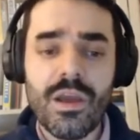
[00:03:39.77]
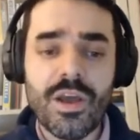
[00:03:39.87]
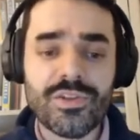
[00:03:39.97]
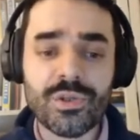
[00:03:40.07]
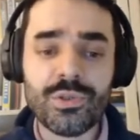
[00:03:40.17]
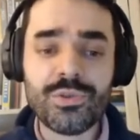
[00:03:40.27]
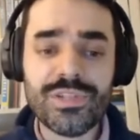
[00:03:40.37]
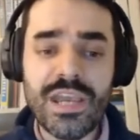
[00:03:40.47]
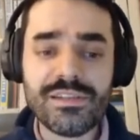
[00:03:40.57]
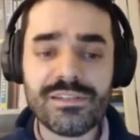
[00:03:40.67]
A second
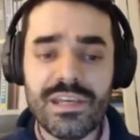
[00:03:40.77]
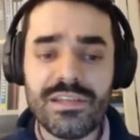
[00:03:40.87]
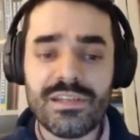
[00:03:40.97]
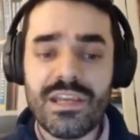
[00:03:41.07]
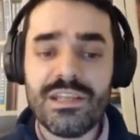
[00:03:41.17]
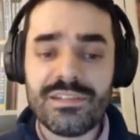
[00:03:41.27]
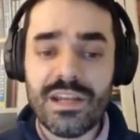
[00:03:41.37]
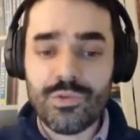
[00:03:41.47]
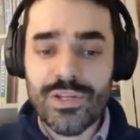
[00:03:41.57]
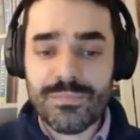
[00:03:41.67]
use case is
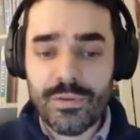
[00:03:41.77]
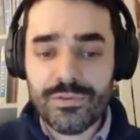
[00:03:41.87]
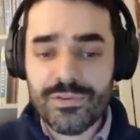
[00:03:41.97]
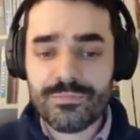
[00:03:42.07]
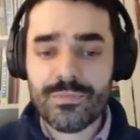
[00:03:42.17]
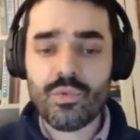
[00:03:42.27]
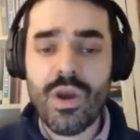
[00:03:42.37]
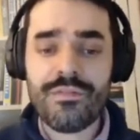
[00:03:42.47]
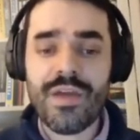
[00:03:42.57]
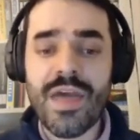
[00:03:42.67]
incident response.
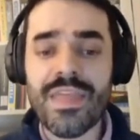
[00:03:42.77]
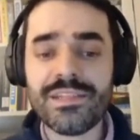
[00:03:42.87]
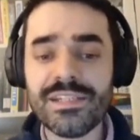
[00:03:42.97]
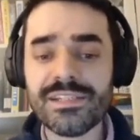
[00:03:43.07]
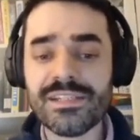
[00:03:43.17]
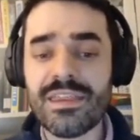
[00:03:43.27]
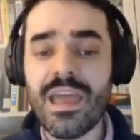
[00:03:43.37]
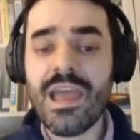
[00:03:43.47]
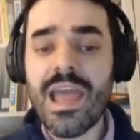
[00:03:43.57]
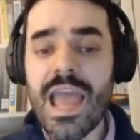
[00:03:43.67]
Graph analytics
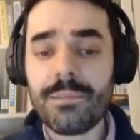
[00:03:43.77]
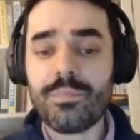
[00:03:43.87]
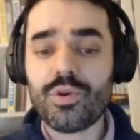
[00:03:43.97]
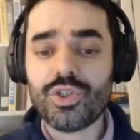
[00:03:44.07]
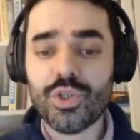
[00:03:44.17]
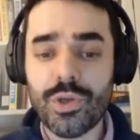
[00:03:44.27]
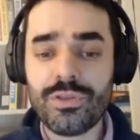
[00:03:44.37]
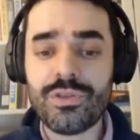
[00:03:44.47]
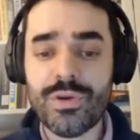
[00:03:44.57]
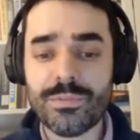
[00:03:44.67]
can help
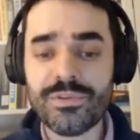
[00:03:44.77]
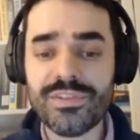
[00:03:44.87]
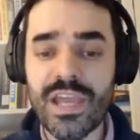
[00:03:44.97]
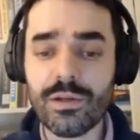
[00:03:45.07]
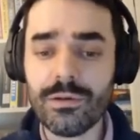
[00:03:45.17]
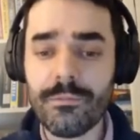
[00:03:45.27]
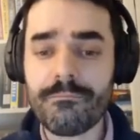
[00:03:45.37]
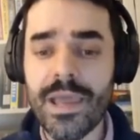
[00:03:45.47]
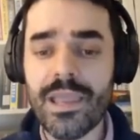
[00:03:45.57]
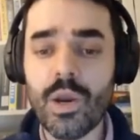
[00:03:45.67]
shorten the response cycle
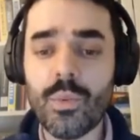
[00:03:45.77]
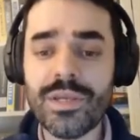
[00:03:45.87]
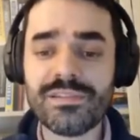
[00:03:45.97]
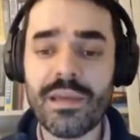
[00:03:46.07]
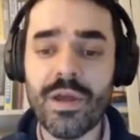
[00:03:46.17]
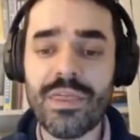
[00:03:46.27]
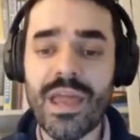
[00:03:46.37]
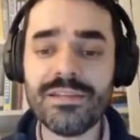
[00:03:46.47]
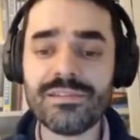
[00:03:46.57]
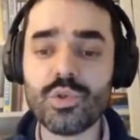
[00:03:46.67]
by allowing cyber
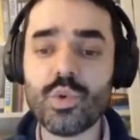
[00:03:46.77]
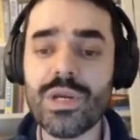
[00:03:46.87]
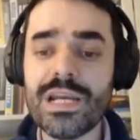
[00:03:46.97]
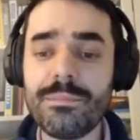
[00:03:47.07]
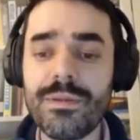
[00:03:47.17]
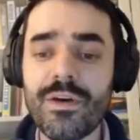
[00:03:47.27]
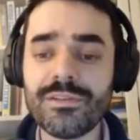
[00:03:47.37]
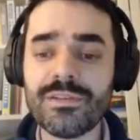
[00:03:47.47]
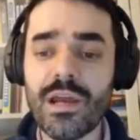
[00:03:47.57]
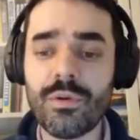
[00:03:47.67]
analysts to quickly
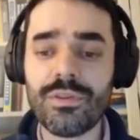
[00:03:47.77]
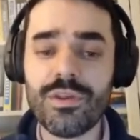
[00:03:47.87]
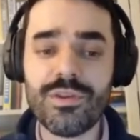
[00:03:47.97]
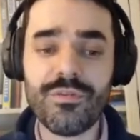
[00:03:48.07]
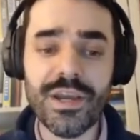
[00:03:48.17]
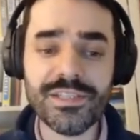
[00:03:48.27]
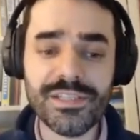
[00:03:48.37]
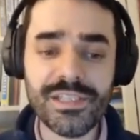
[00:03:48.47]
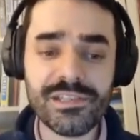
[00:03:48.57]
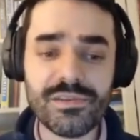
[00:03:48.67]
pivot around the
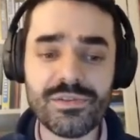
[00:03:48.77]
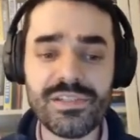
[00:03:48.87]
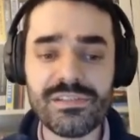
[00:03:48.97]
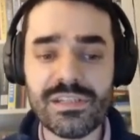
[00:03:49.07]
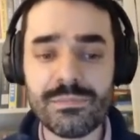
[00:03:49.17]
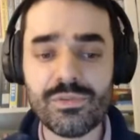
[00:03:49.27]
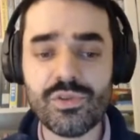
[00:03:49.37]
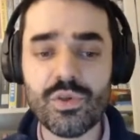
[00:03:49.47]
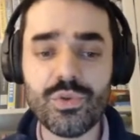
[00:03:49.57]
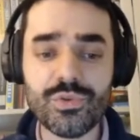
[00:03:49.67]
devices, the systems,
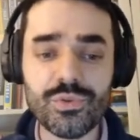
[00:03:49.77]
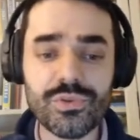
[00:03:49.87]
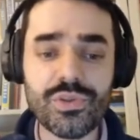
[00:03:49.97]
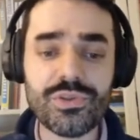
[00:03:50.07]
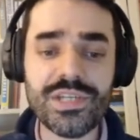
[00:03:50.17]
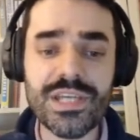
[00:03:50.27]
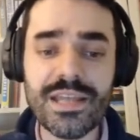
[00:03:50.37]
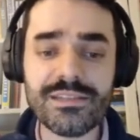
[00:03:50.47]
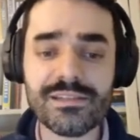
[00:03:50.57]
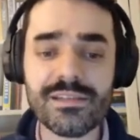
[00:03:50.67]
the users, the
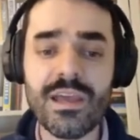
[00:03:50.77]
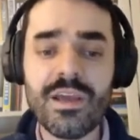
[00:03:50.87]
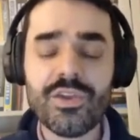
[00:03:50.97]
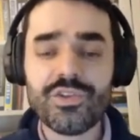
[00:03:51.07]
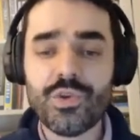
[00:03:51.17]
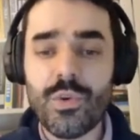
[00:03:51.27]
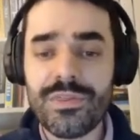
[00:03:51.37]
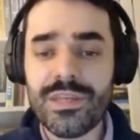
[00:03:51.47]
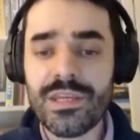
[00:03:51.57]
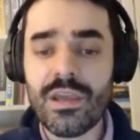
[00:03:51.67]
tickets
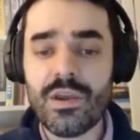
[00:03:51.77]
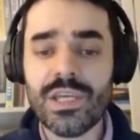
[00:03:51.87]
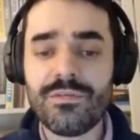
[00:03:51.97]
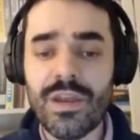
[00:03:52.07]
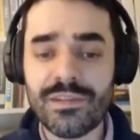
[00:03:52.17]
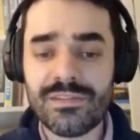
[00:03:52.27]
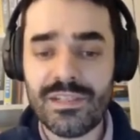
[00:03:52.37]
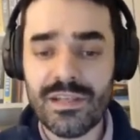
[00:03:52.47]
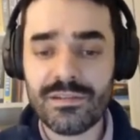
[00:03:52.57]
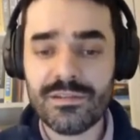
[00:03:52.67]
surrounding a given
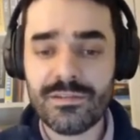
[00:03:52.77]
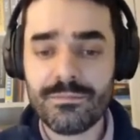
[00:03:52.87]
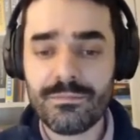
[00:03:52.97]
incident.